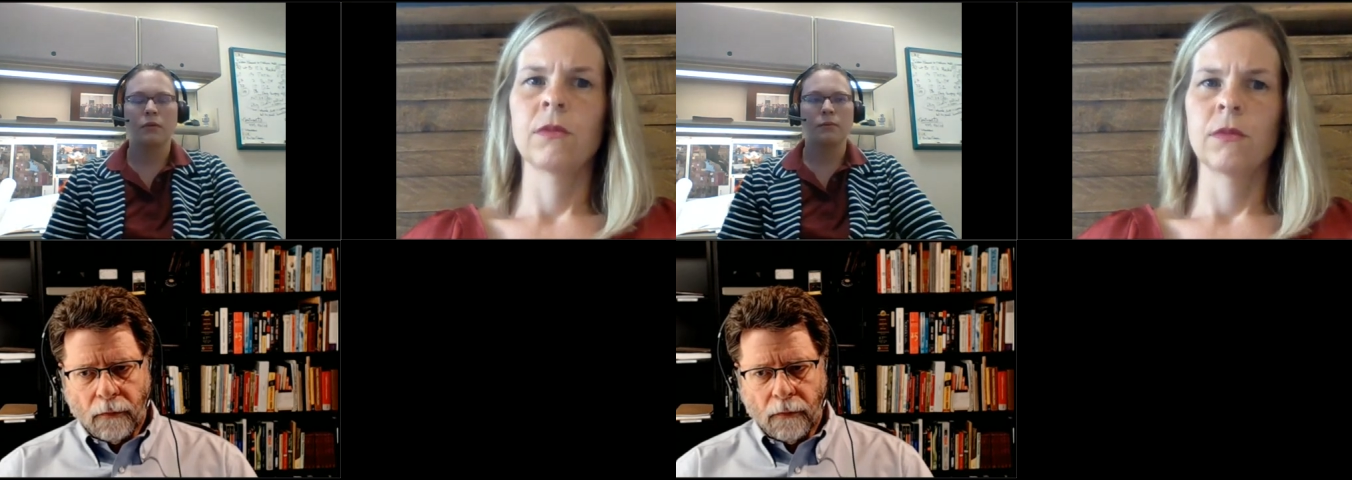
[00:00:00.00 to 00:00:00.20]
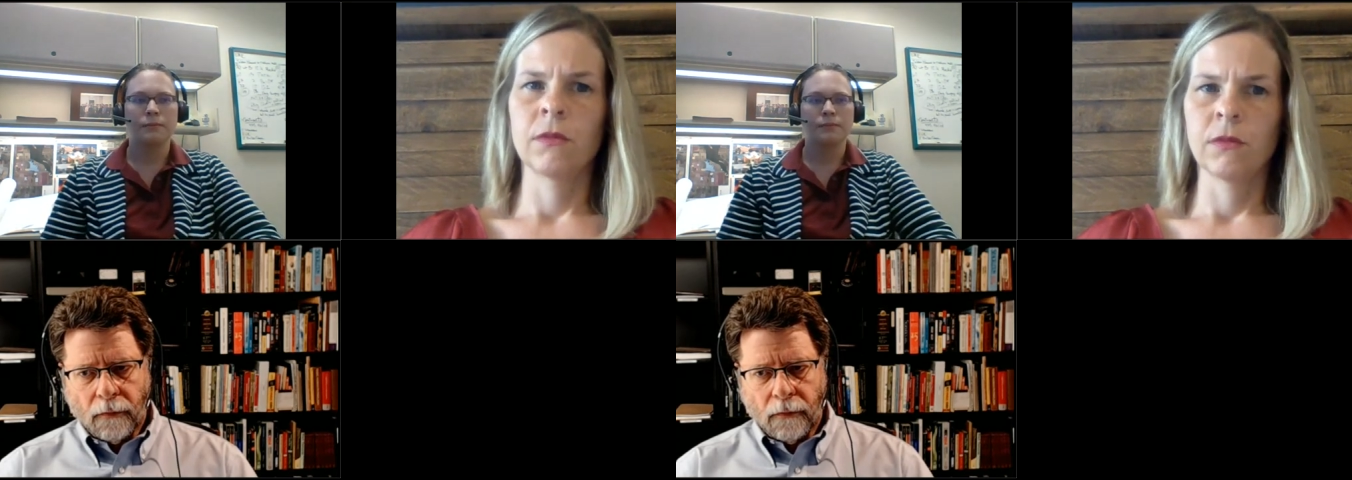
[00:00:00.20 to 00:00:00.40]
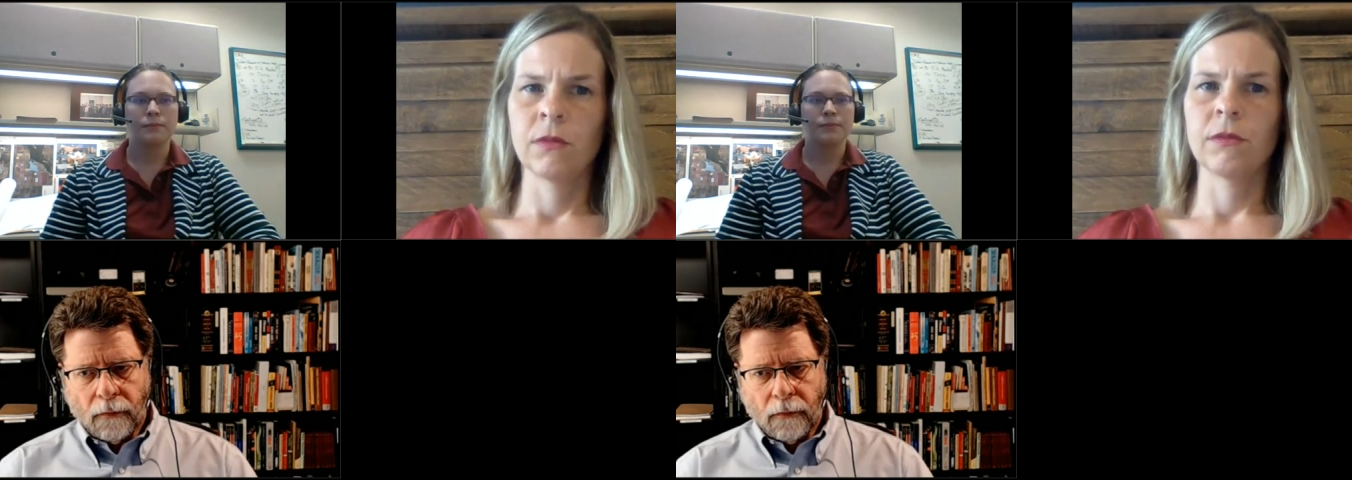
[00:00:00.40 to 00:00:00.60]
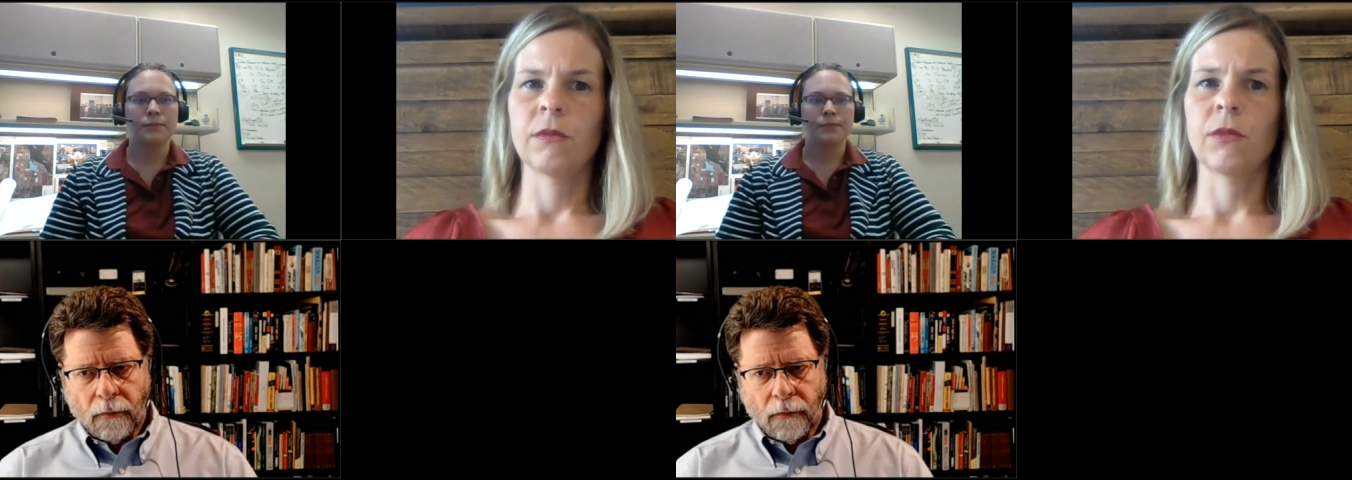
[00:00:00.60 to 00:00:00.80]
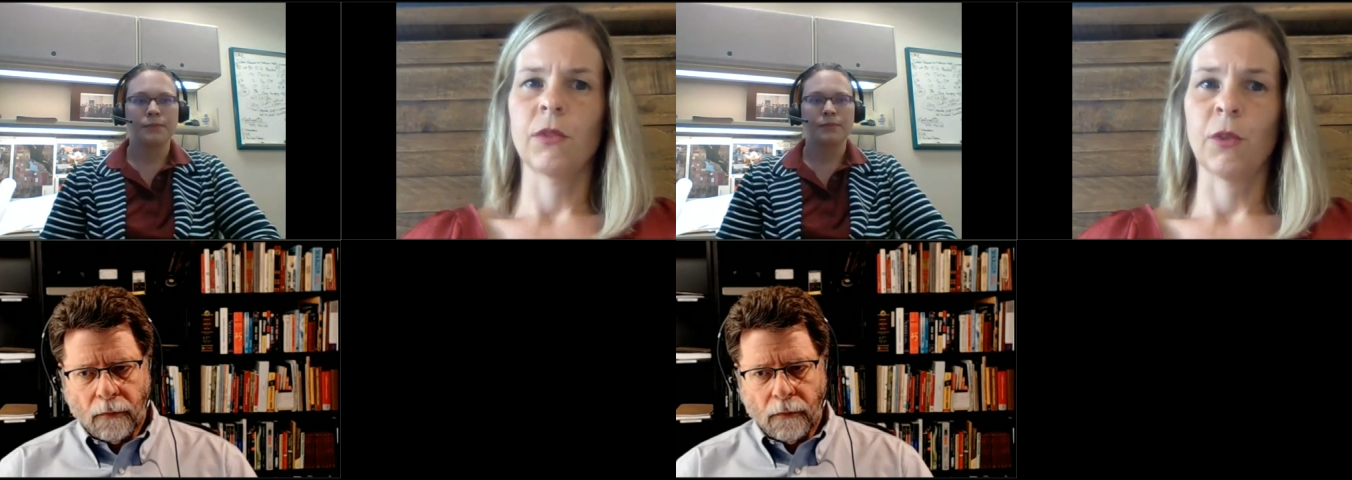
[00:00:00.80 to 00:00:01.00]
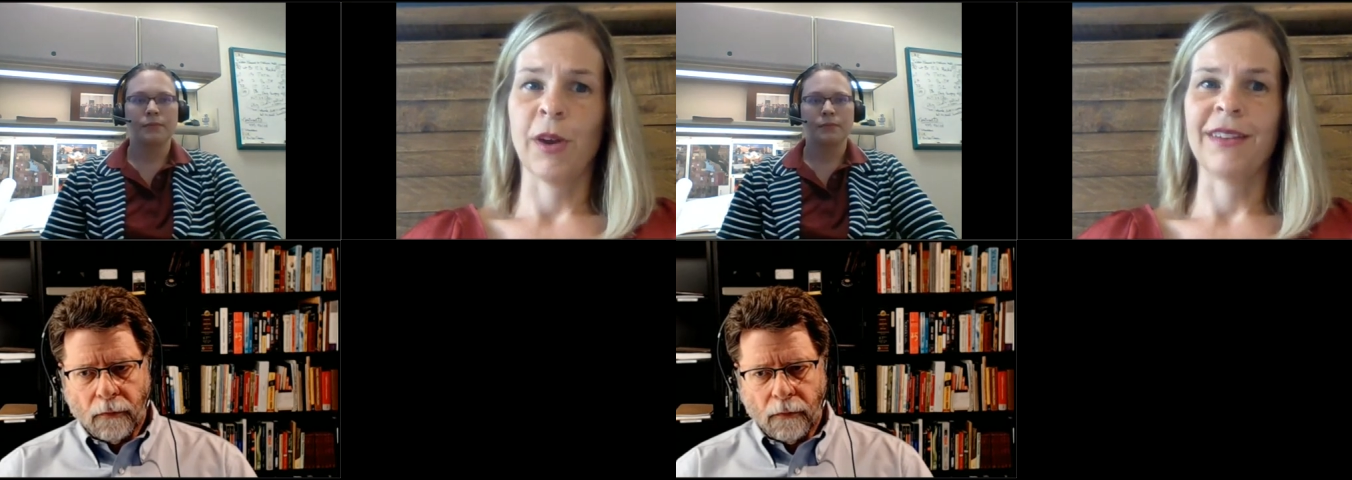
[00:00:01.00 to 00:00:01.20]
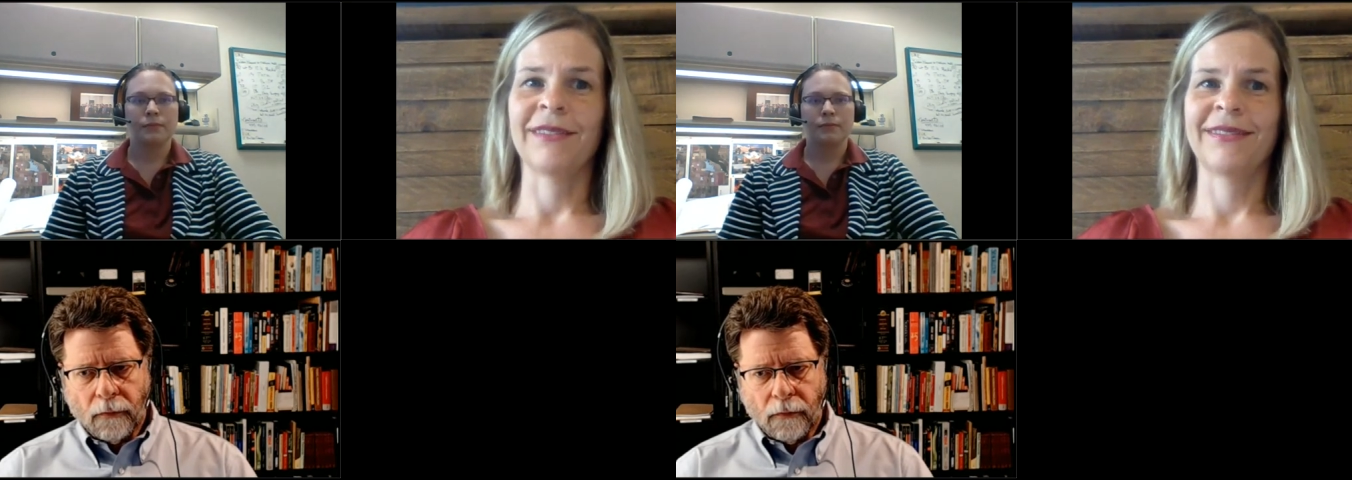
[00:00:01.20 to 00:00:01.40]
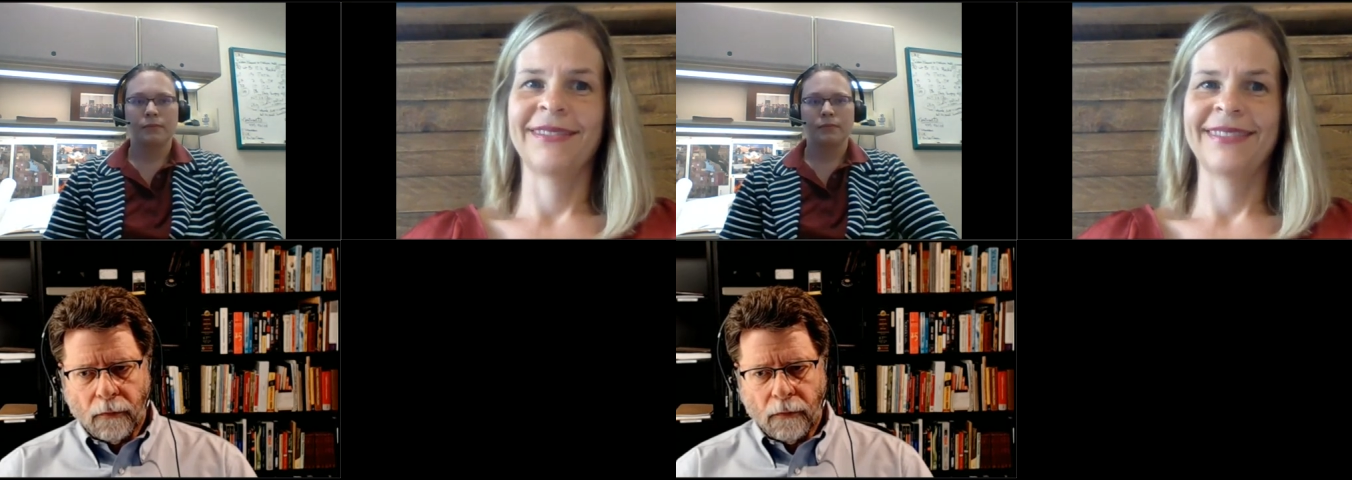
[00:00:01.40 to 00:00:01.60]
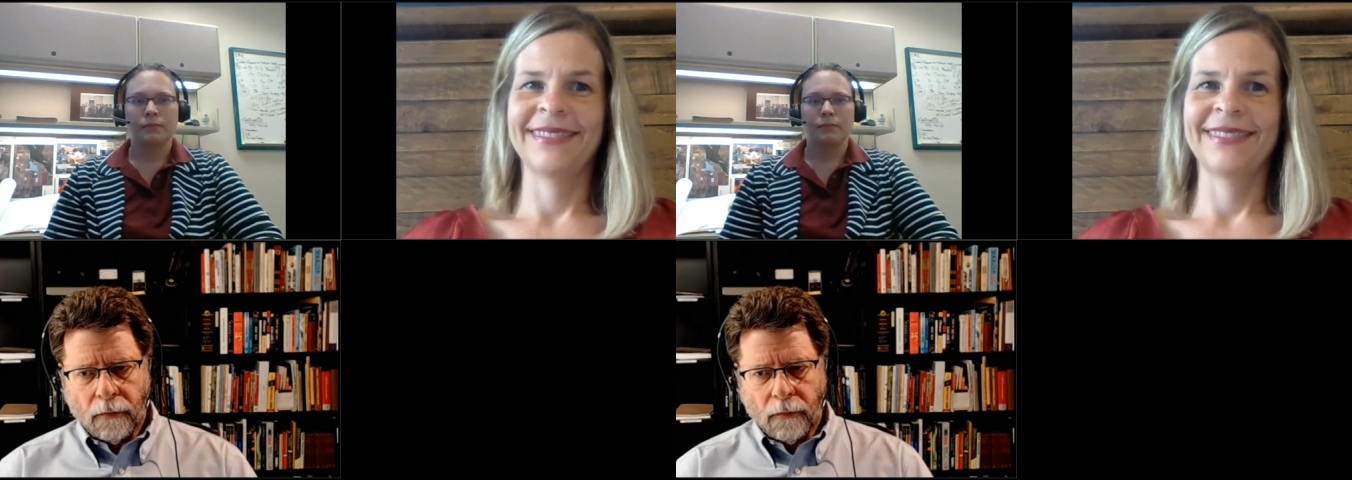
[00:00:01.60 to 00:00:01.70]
(silence)